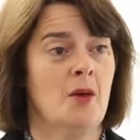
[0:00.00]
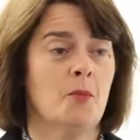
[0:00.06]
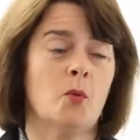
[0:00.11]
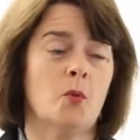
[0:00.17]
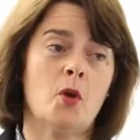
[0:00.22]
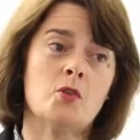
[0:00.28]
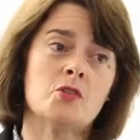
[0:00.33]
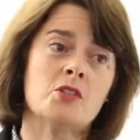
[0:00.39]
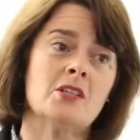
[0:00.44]

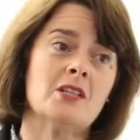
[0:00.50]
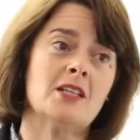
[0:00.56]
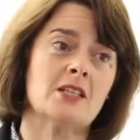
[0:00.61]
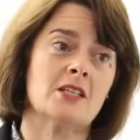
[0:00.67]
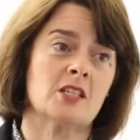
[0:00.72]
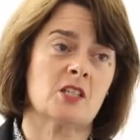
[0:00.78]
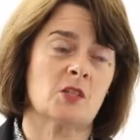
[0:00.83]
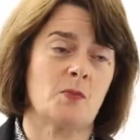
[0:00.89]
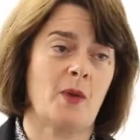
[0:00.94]
But we also need
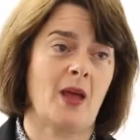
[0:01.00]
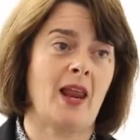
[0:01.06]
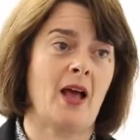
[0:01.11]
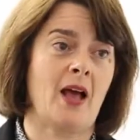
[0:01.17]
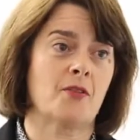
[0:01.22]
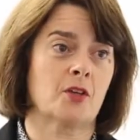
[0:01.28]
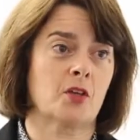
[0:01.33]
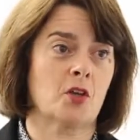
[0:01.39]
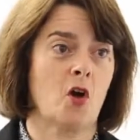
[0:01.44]
to spell
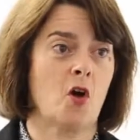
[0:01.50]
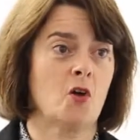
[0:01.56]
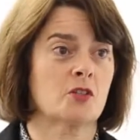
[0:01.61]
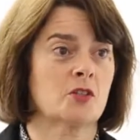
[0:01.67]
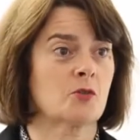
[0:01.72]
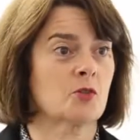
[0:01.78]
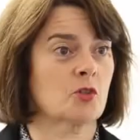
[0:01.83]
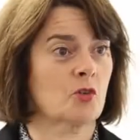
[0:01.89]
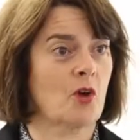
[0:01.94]
out the
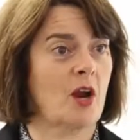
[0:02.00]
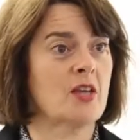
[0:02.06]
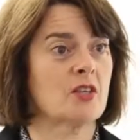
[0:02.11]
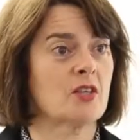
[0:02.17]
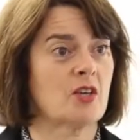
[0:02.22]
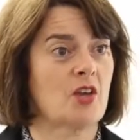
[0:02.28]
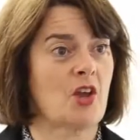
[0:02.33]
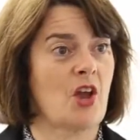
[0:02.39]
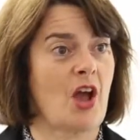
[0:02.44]
cost. It was
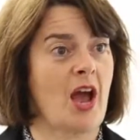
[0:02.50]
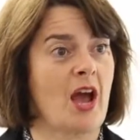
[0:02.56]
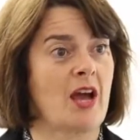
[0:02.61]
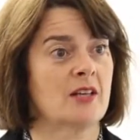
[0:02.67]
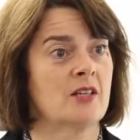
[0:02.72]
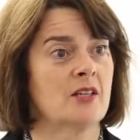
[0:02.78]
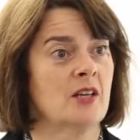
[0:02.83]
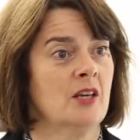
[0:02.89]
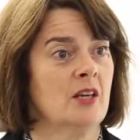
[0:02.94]
great that you
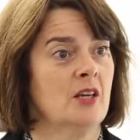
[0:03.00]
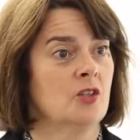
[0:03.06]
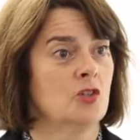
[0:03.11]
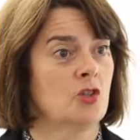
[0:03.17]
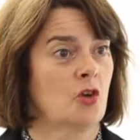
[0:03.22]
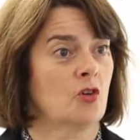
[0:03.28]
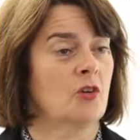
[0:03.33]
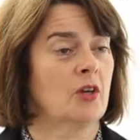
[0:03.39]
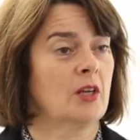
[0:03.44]
had
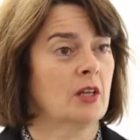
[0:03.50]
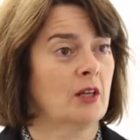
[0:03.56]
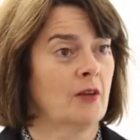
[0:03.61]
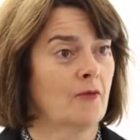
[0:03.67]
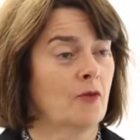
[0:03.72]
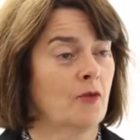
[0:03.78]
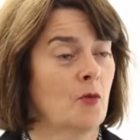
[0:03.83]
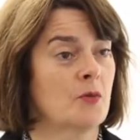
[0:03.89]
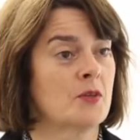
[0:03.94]
John
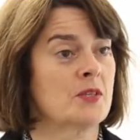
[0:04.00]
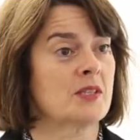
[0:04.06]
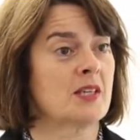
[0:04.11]
Cridland from the